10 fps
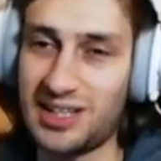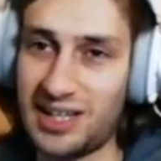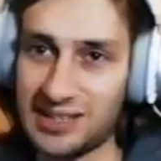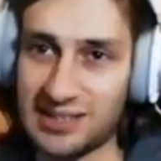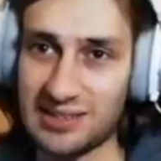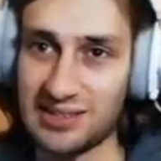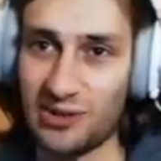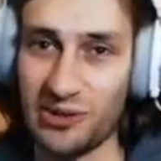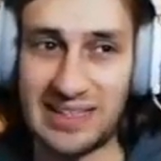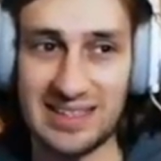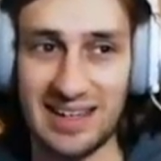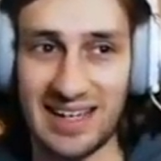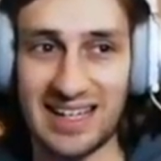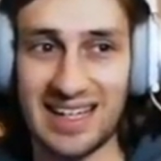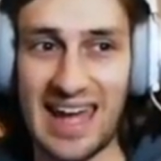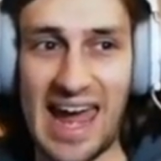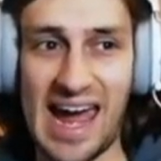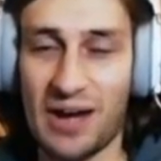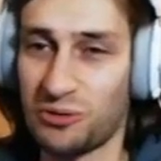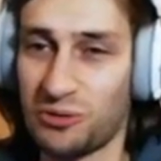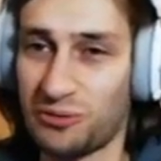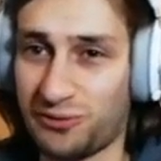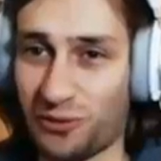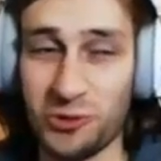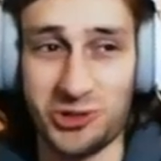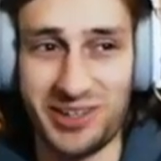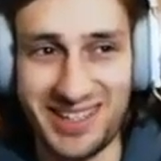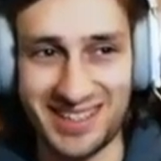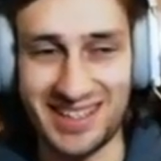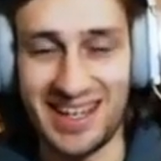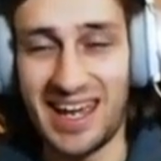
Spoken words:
as long as I can get out of Fortress.